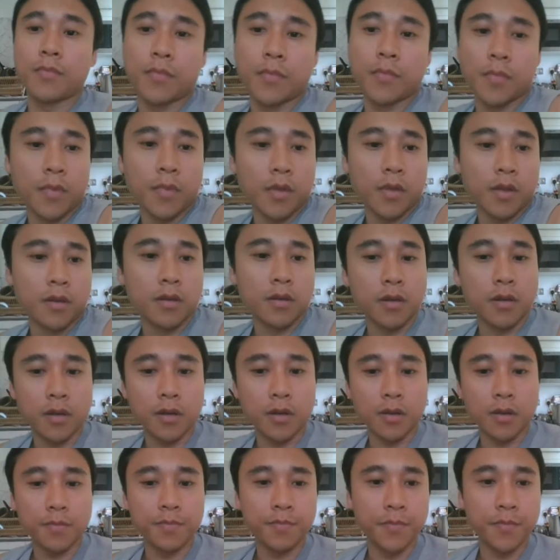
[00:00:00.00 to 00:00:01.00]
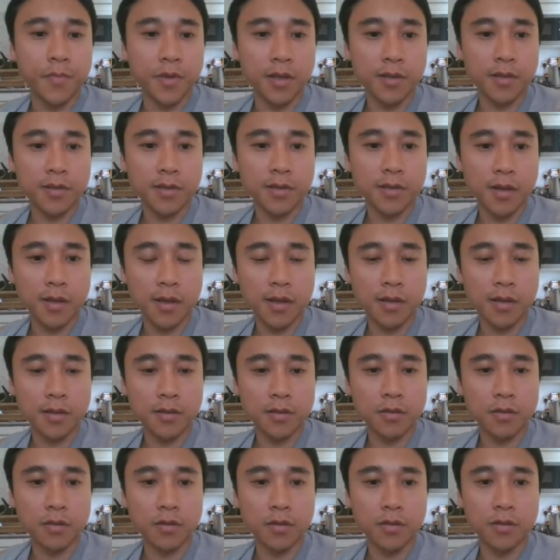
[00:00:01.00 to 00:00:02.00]
Yeah, I guess that hand's
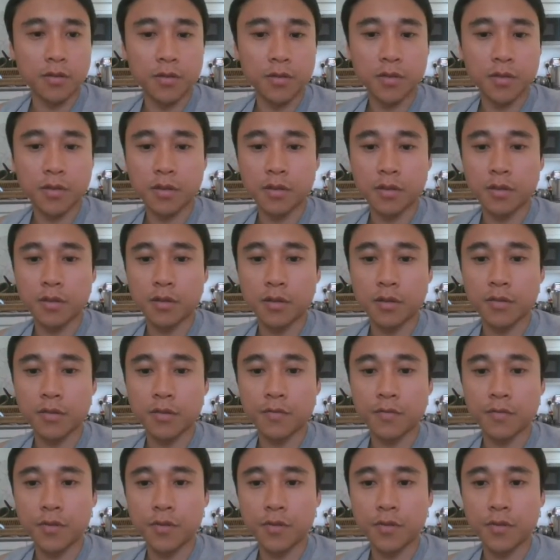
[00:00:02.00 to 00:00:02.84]
not going to fold.